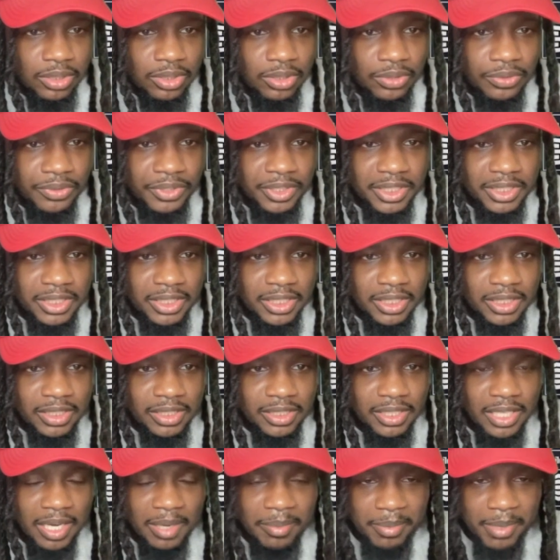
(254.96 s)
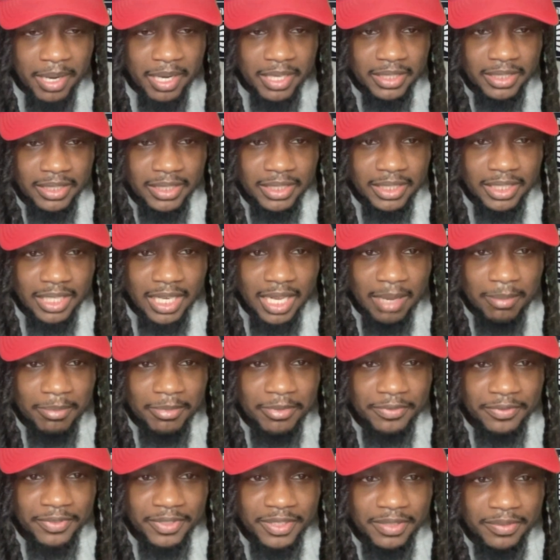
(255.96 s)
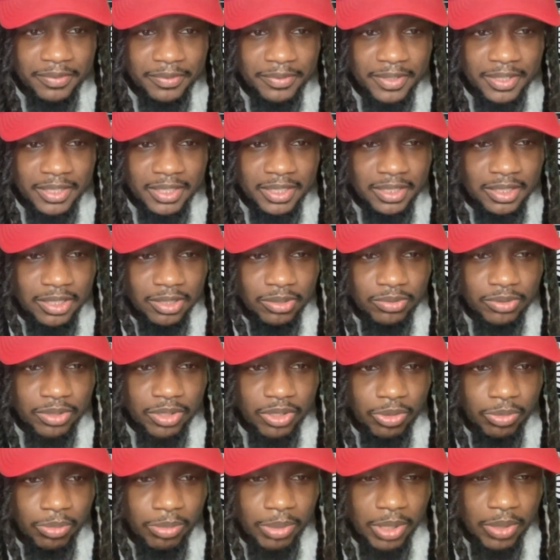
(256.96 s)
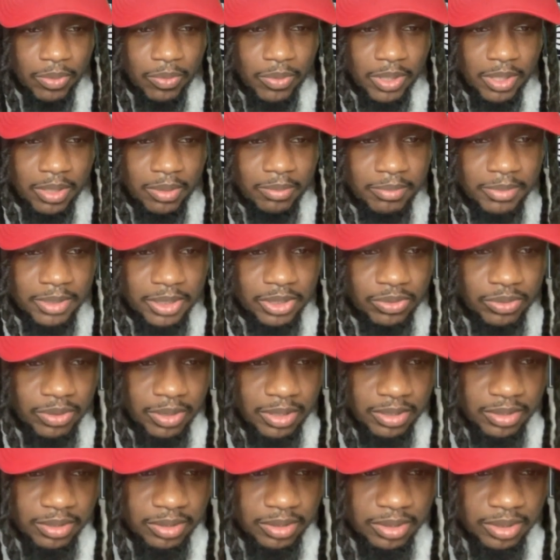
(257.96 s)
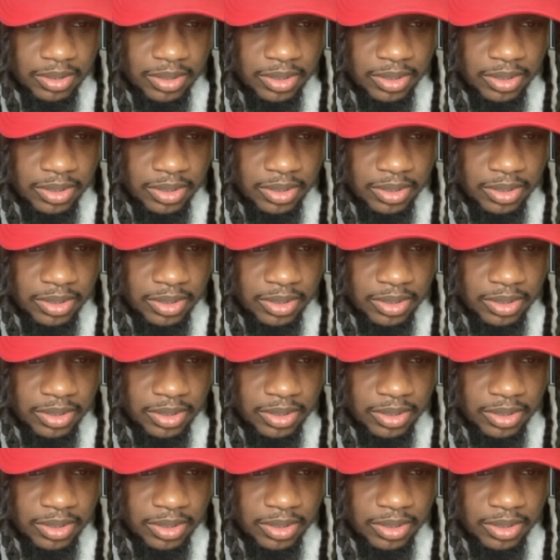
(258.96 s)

three sixty, that's probably D lineman, fifty fifty, don't know, blow up, disruptor.